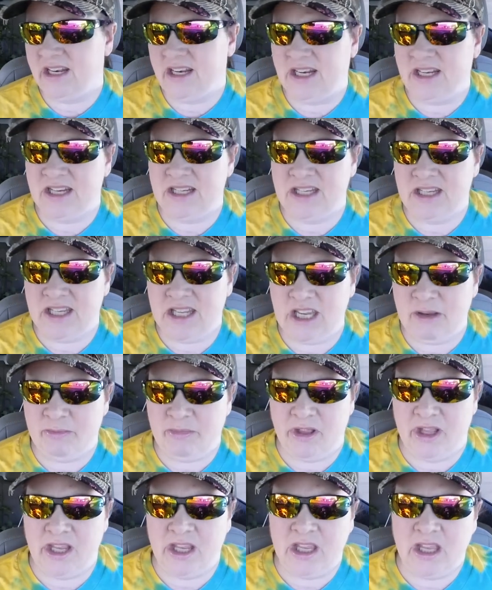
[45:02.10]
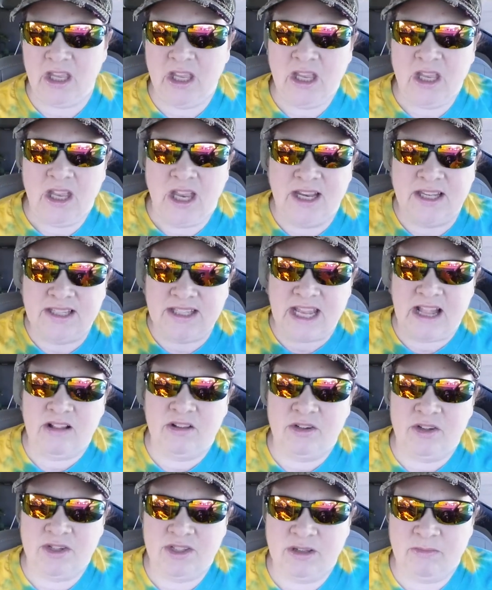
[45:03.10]
and I need to keep like a
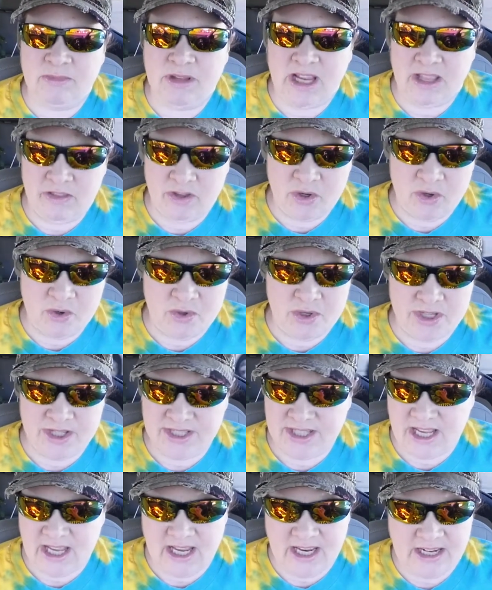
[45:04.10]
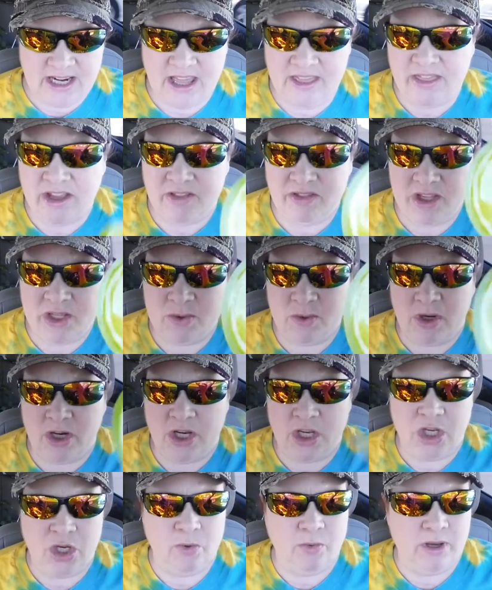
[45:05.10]
salad or something on the cool side, I thought these were a
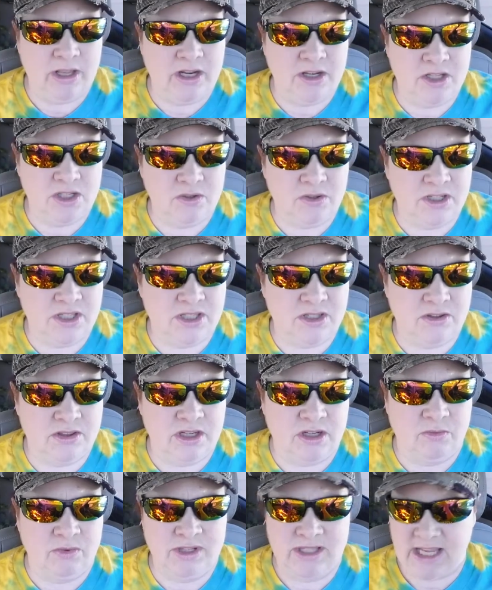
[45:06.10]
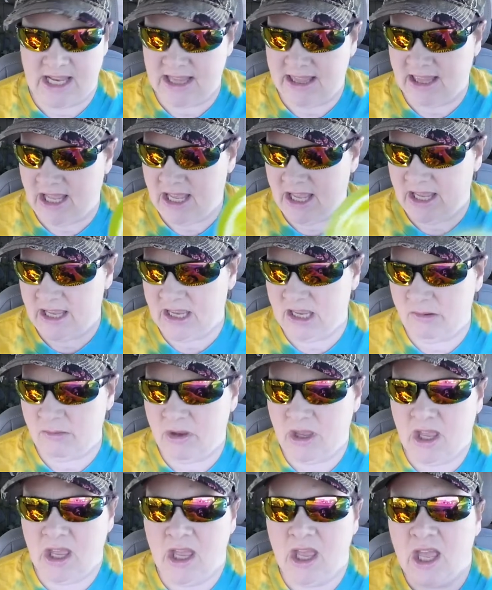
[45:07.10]
cute way to do it. So there was a
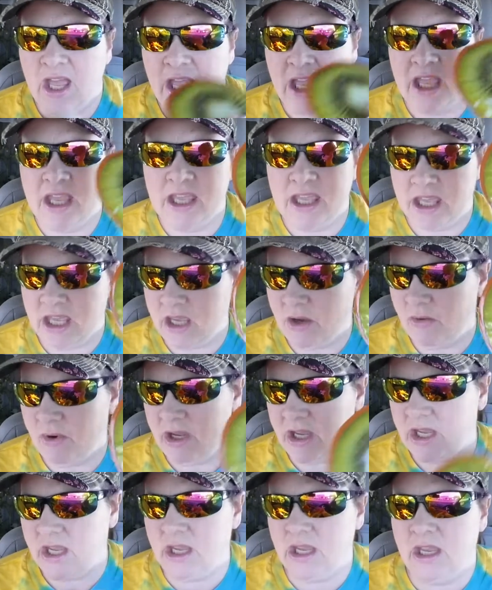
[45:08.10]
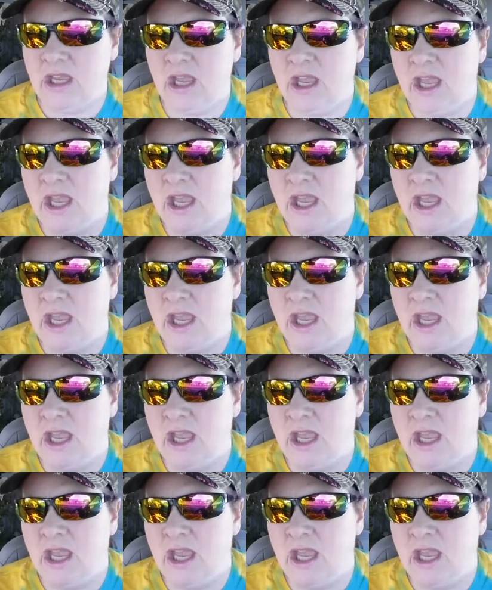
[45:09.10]
lime, a kiwi,